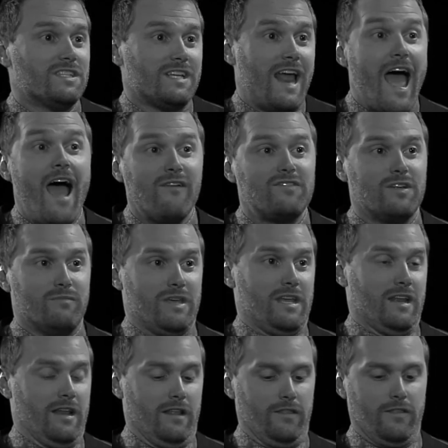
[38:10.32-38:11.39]
What does it have to
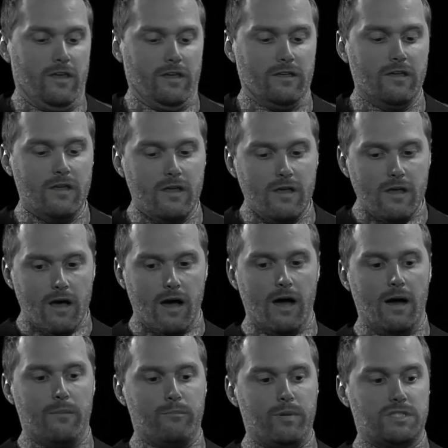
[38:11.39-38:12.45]
mean anything?
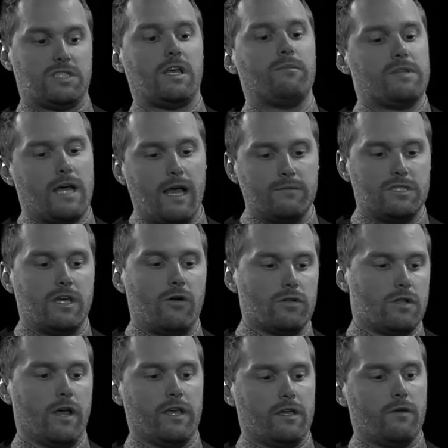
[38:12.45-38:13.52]
Yeah. But sometimes
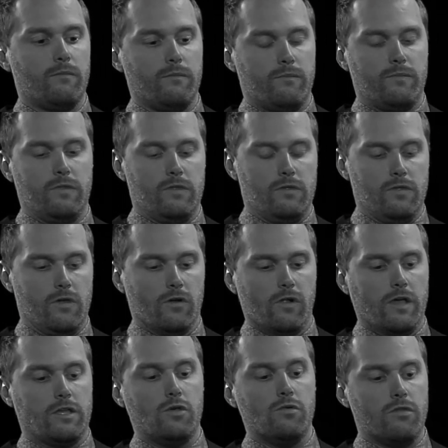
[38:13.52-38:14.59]
they're like,
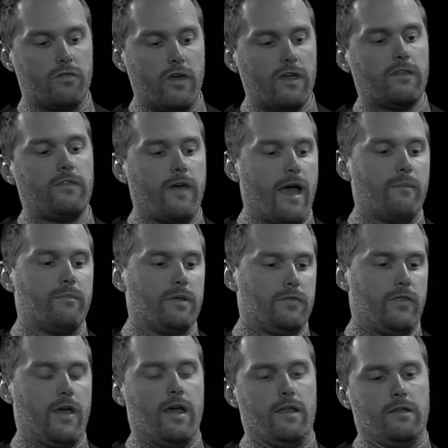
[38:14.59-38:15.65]
you think that,
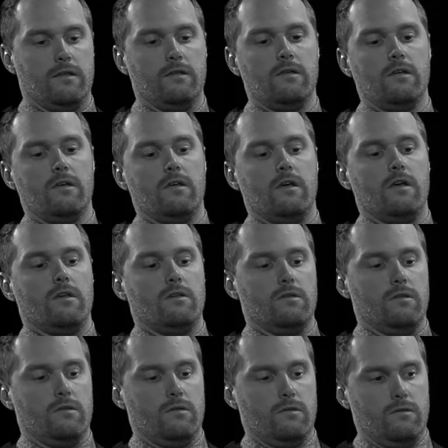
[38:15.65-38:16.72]
but then
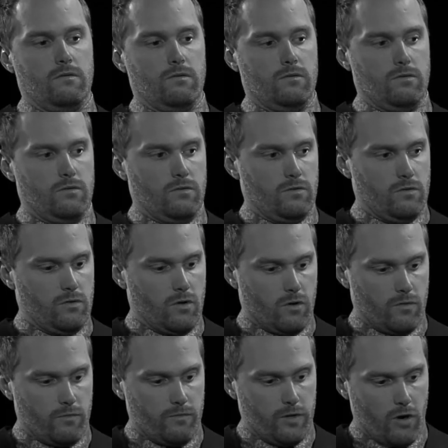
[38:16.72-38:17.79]

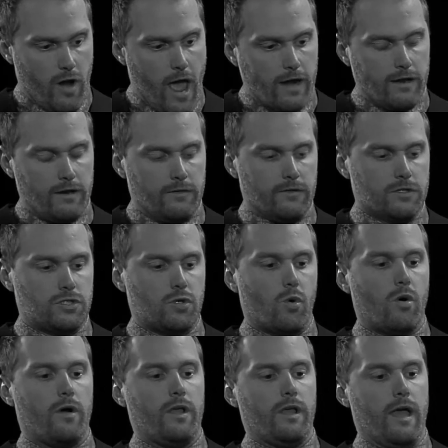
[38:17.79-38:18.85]
you're editing the
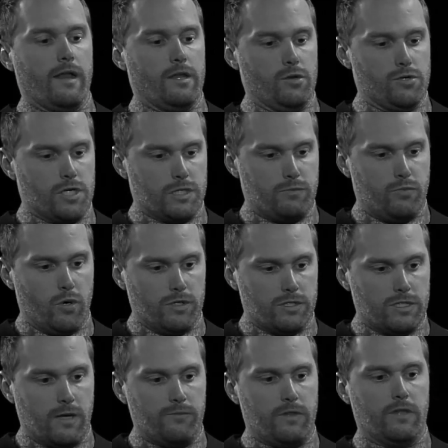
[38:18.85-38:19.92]
story and you just
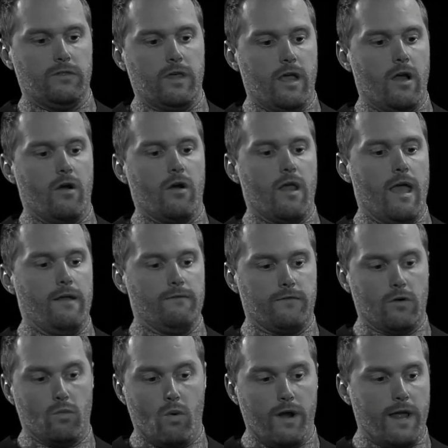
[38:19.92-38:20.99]
put something there,
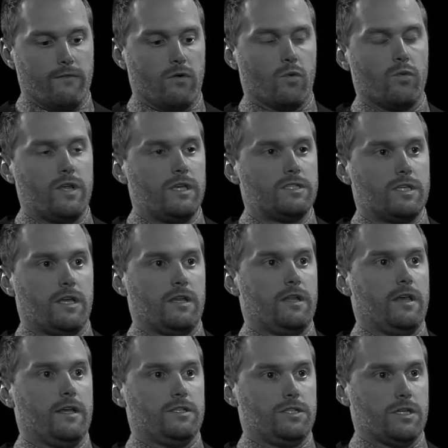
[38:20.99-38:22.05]
and for whatever
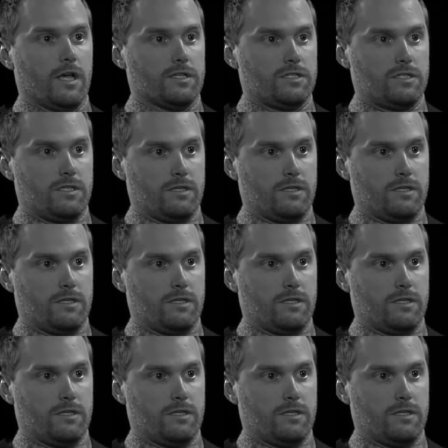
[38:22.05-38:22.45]
reason, it just...